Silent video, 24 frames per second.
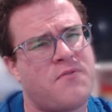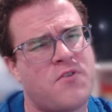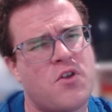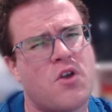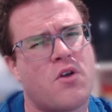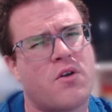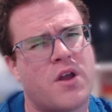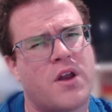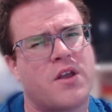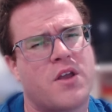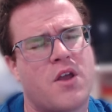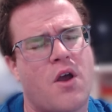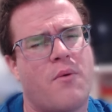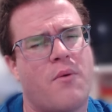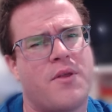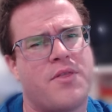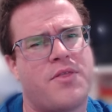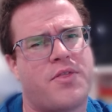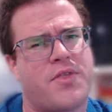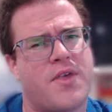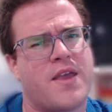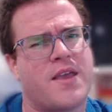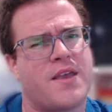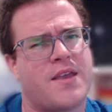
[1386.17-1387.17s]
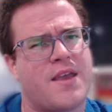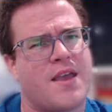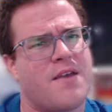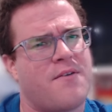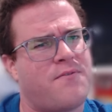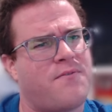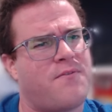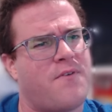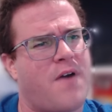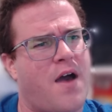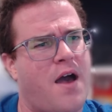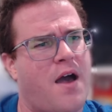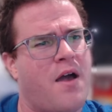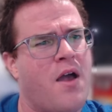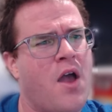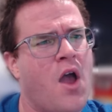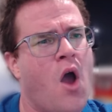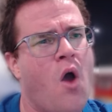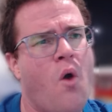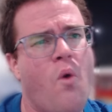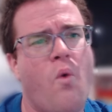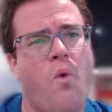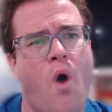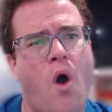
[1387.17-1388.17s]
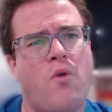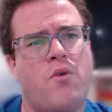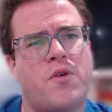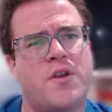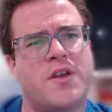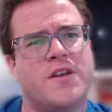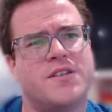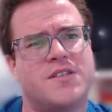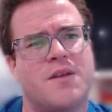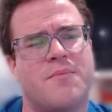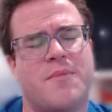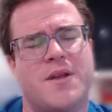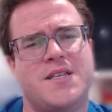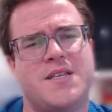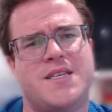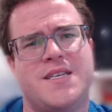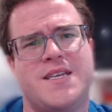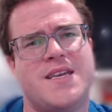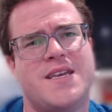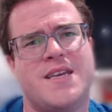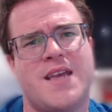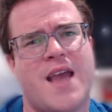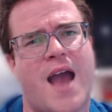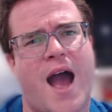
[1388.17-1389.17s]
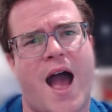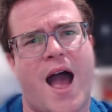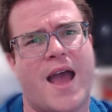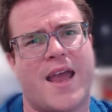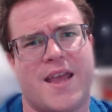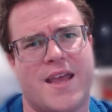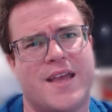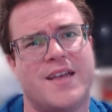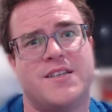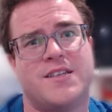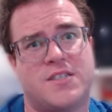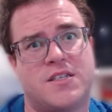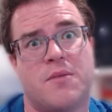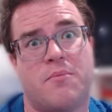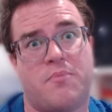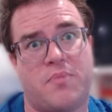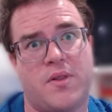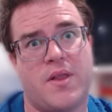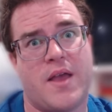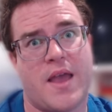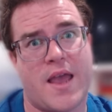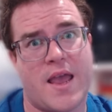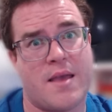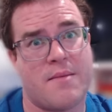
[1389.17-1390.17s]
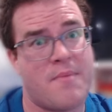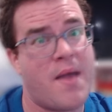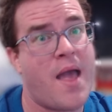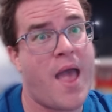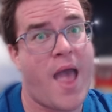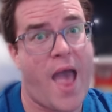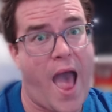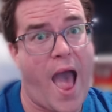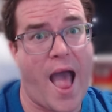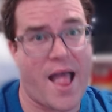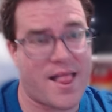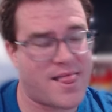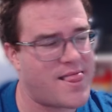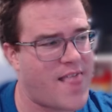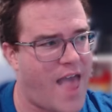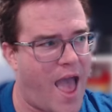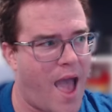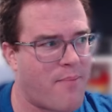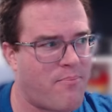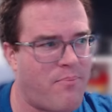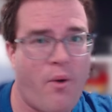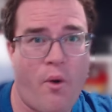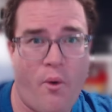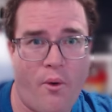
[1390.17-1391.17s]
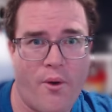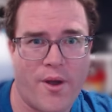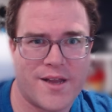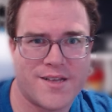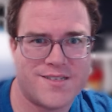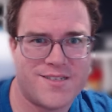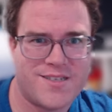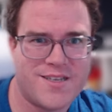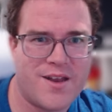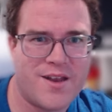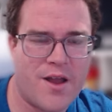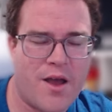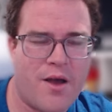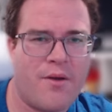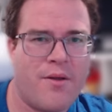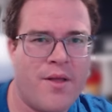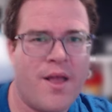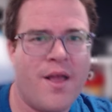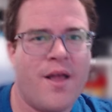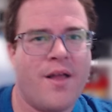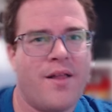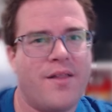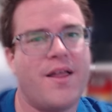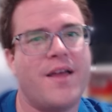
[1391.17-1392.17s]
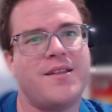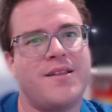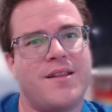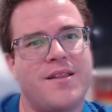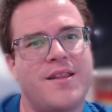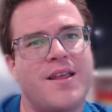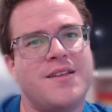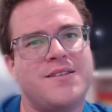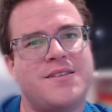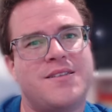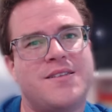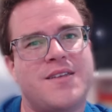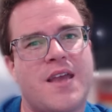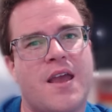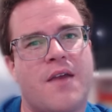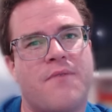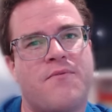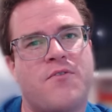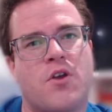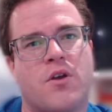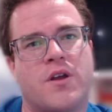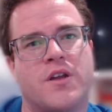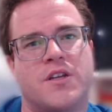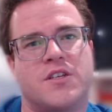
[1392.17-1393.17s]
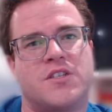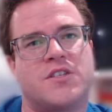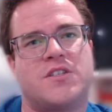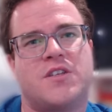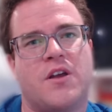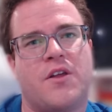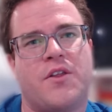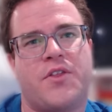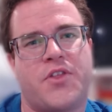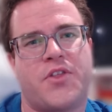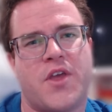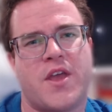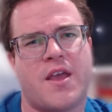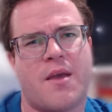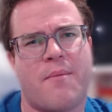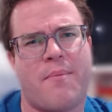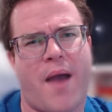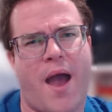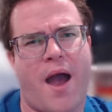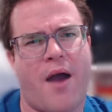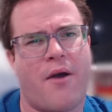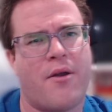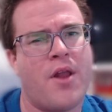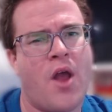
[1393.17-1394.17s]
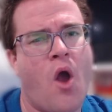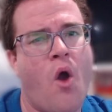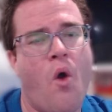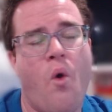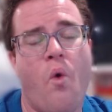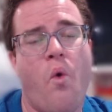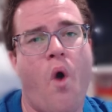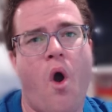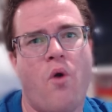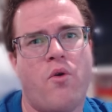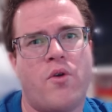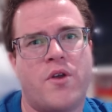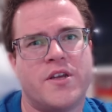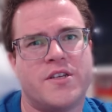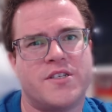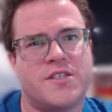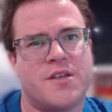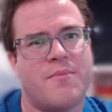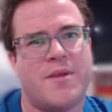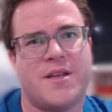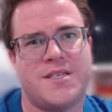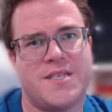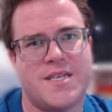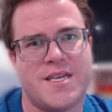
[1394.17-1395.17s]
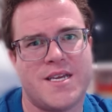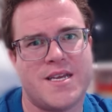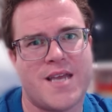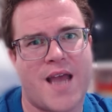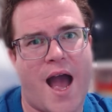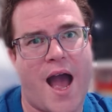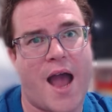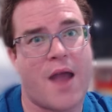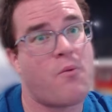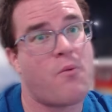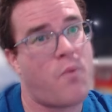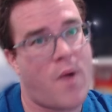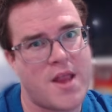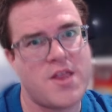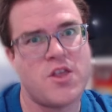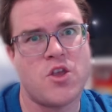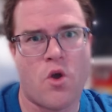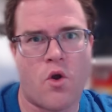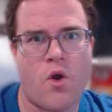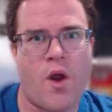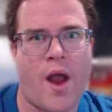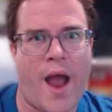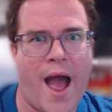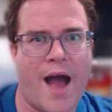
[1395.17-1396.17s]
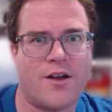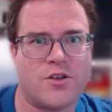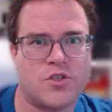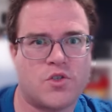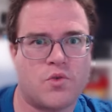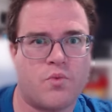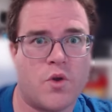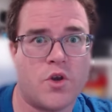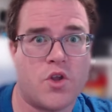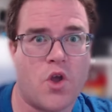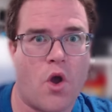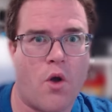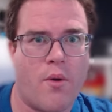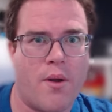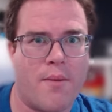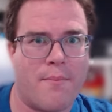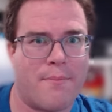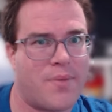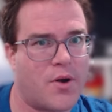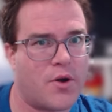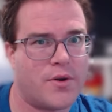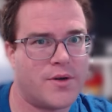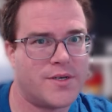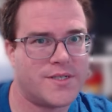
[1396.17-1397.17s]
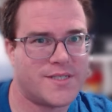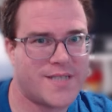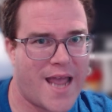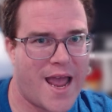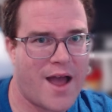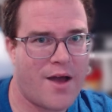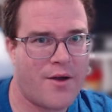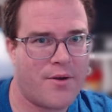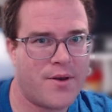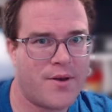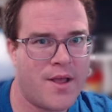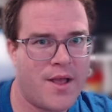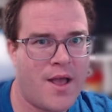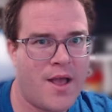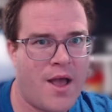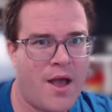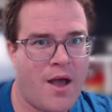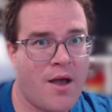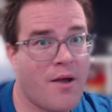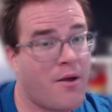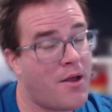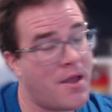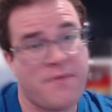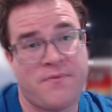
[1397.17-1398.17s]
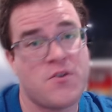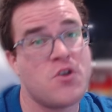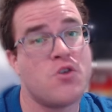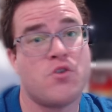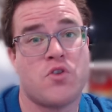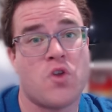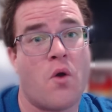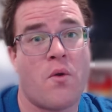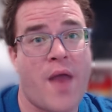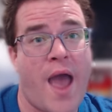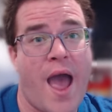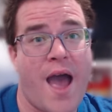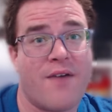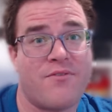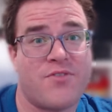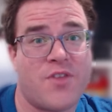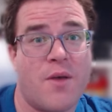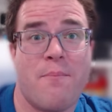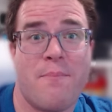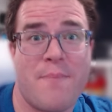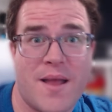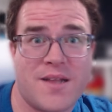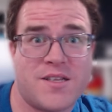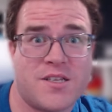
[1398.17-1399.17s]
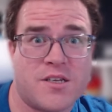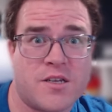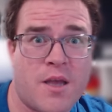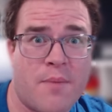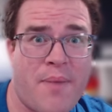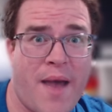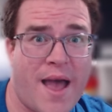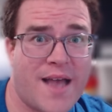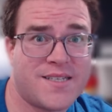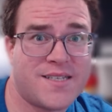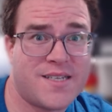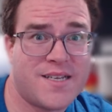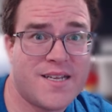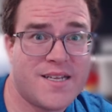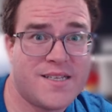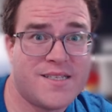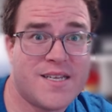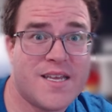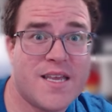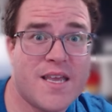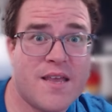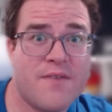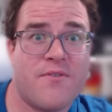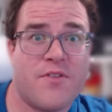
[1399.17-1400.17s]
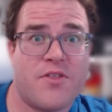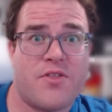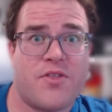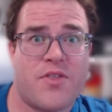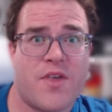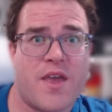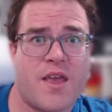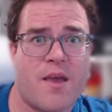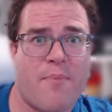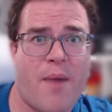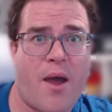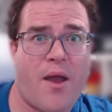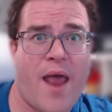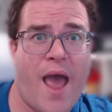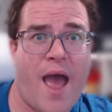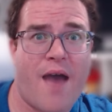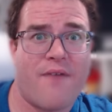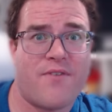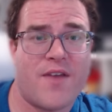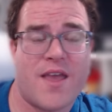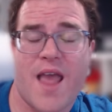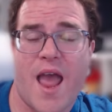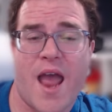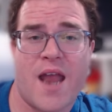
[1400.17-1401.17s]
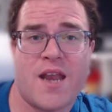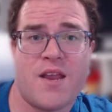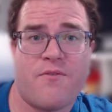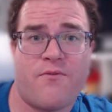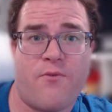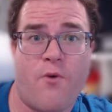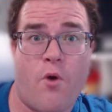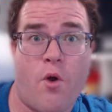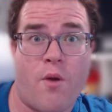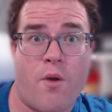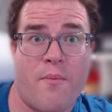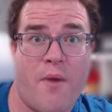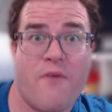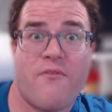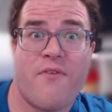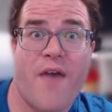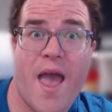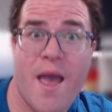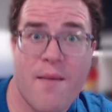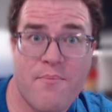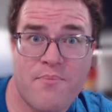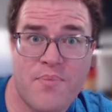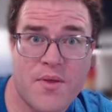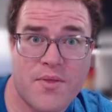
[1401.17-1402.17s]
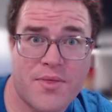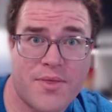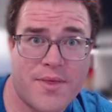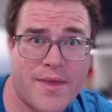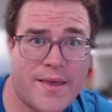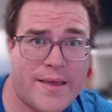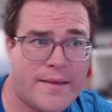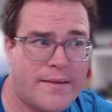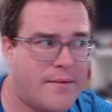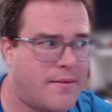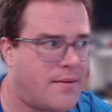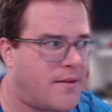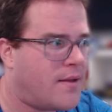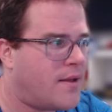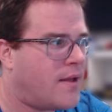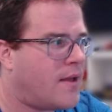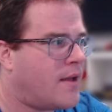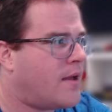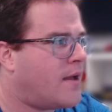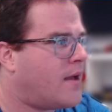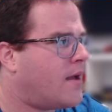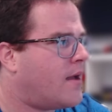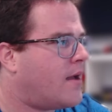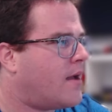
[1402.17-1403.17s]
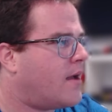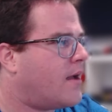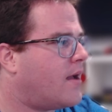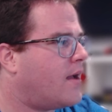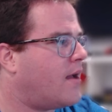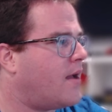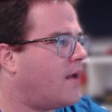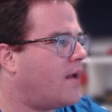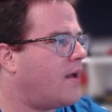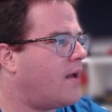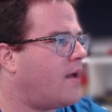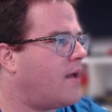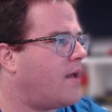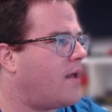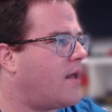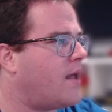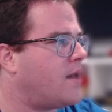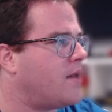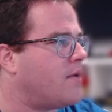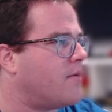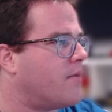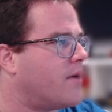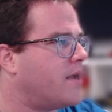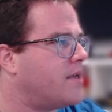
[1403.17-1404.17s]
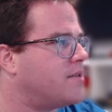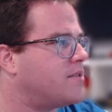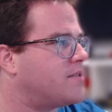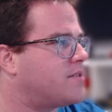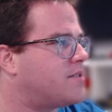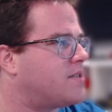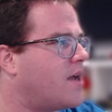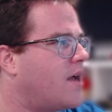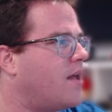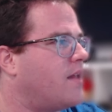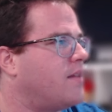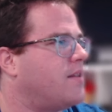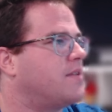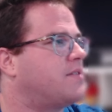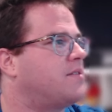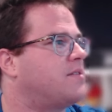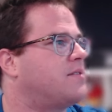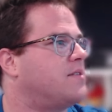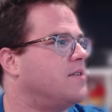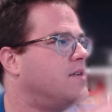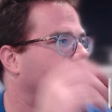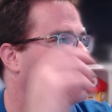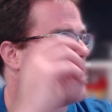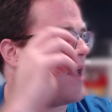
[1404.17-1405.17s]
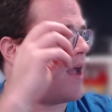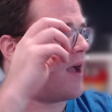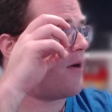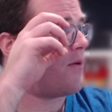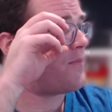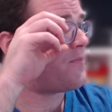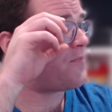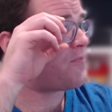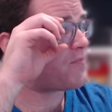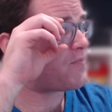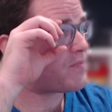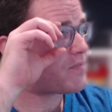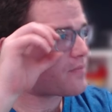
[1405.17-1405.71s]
you're going to go and think if wokeism and DEI is to blame at that point, Let's see if you're going to still think about wokeism and DEI when your house would go and burn down, if you don't have the mental capacity to even think about having any form of empathy. Anyways, let's see now.